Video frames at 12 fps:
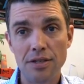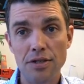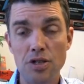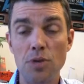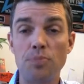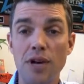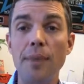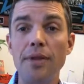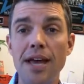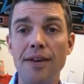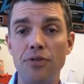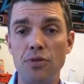So you
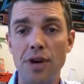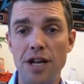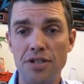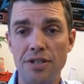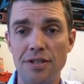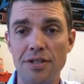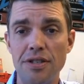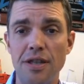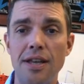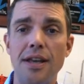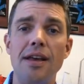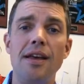probably have questions.
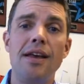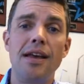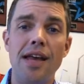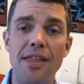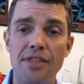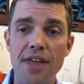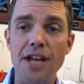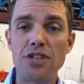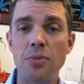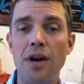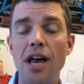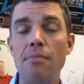And
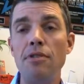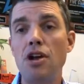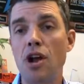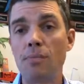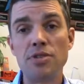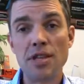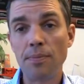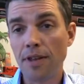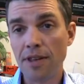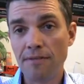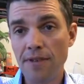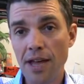that's why I'm here. I'm simply
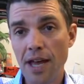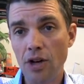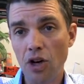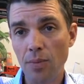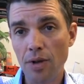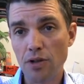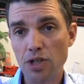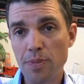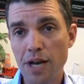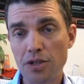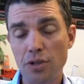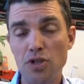the VA home loan
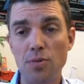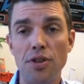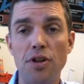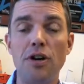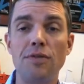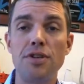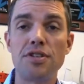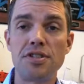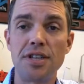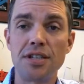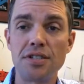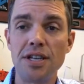specialist with over
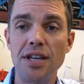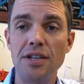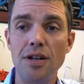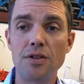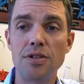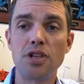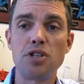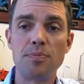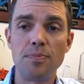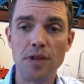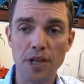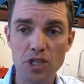16 years
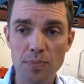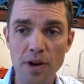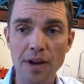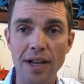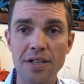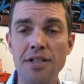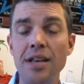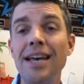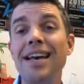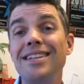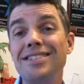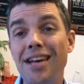experience
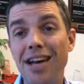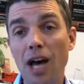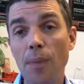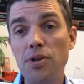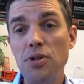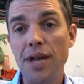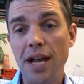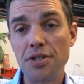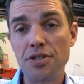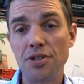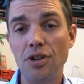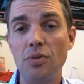to help you
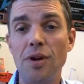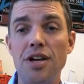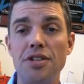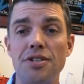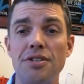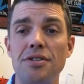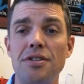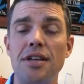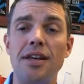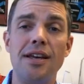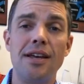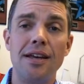answer your questions.
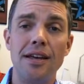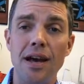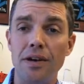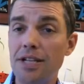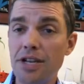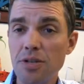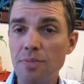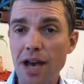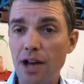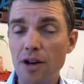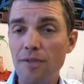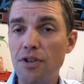Now, it doesn't
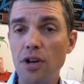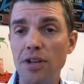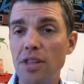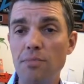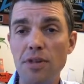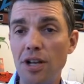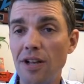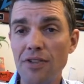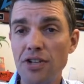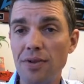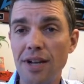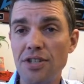matter if you're in the middle of
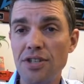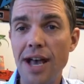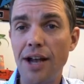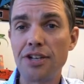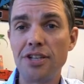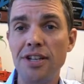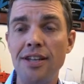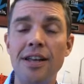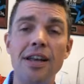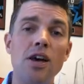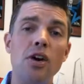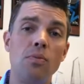a
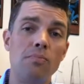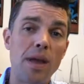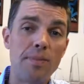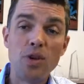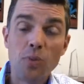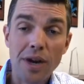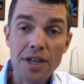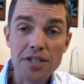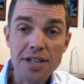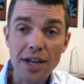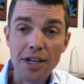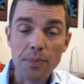transaction, maybe you want a
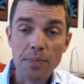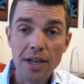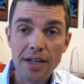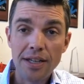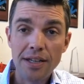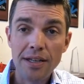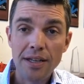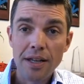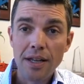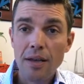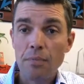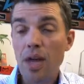second opinion,
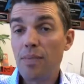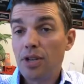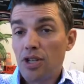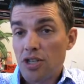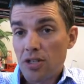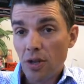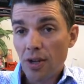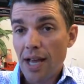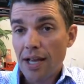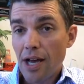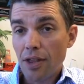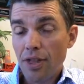maybe you just don't
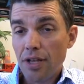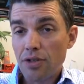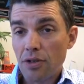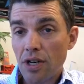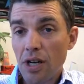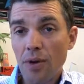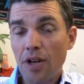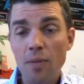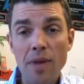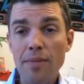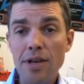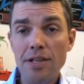like how things are going, or
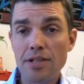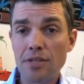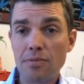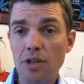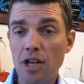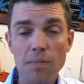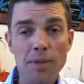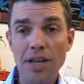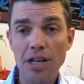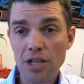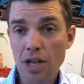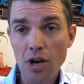maybe it's gonna be
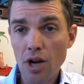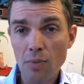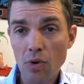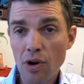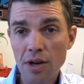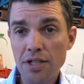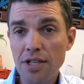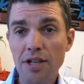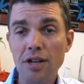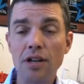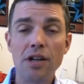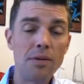a year or more until
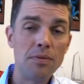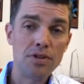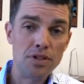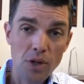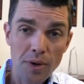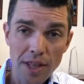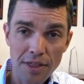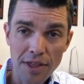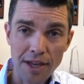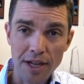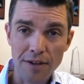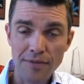you're gonna do
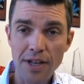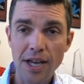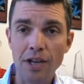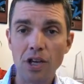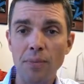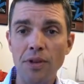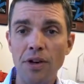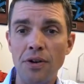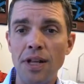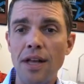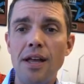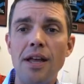anything on your VA home loan.